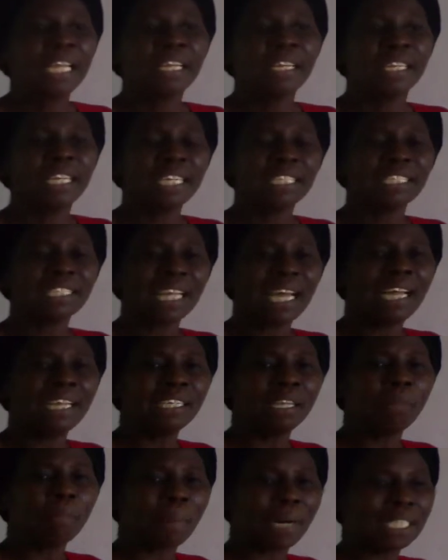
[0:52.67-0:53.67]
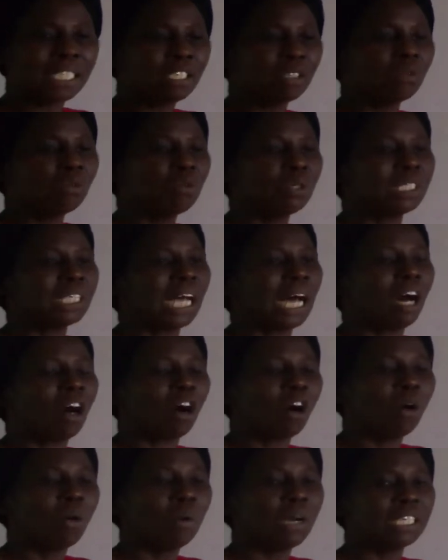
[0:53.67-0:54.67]
These tiny particles are
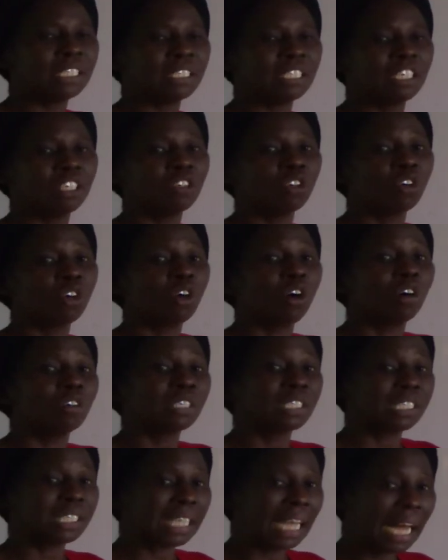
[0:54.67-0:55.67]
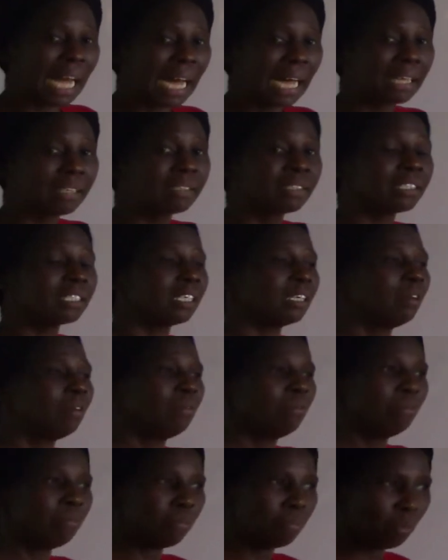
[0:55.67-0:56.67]
always in constant
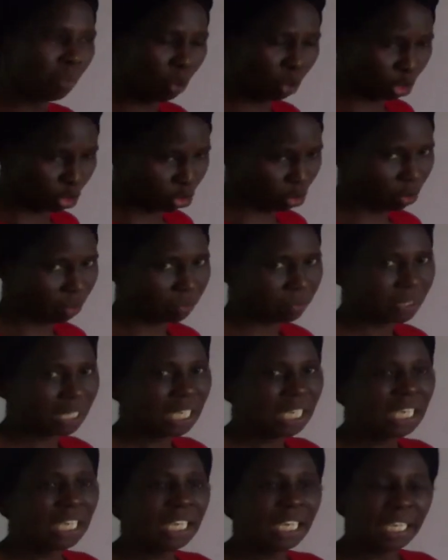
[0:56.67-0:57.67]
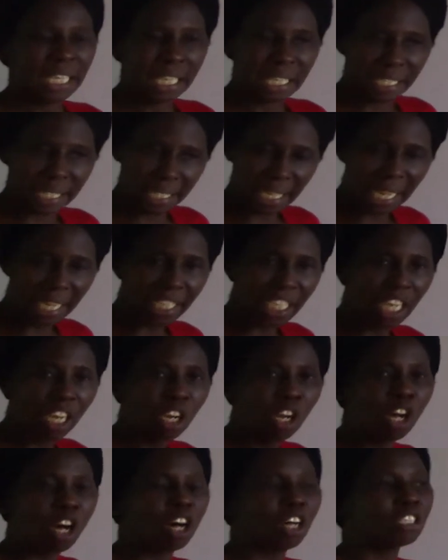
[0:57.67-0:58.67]
motion. He said a
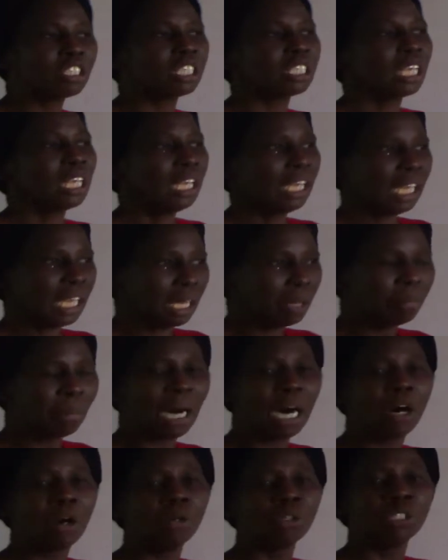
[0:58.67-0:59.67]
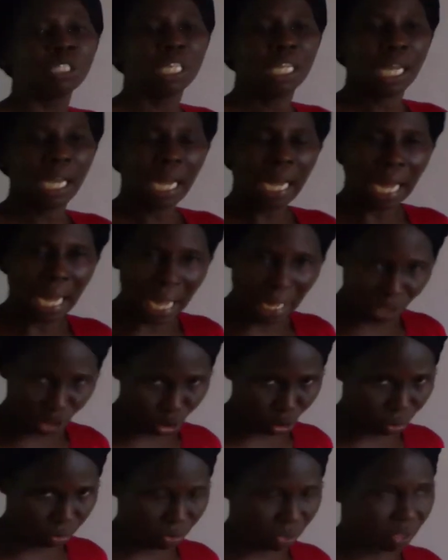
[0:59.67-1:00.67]
lot about
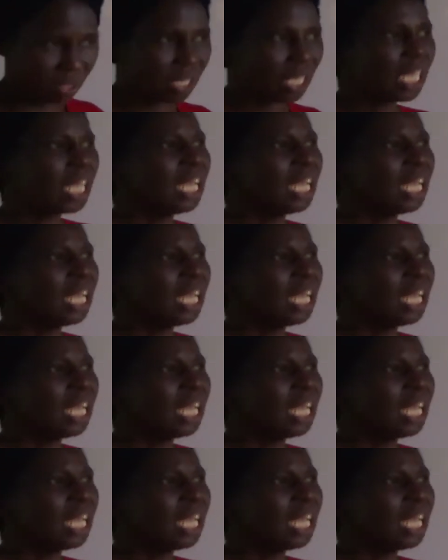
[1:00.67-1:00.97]
atoms.